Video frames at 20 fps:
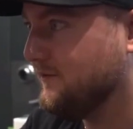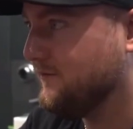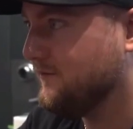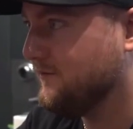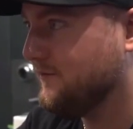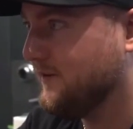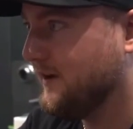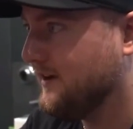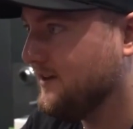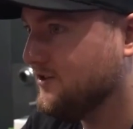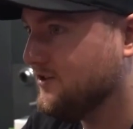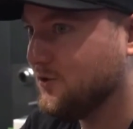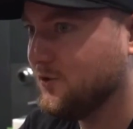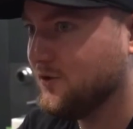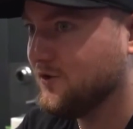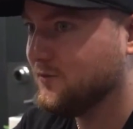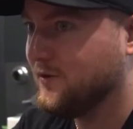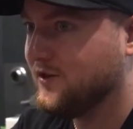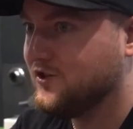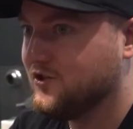I sold
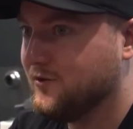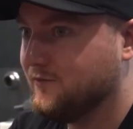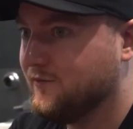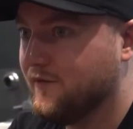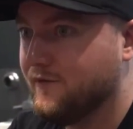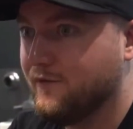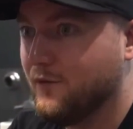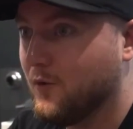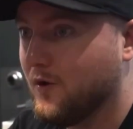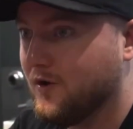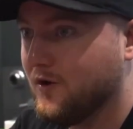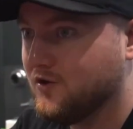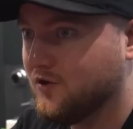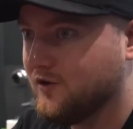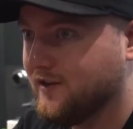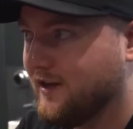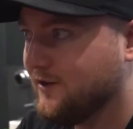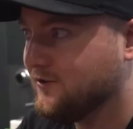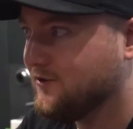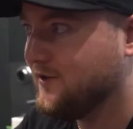this watch to him for
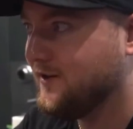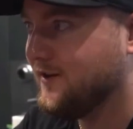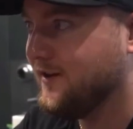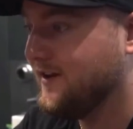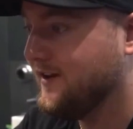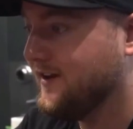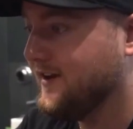400,000.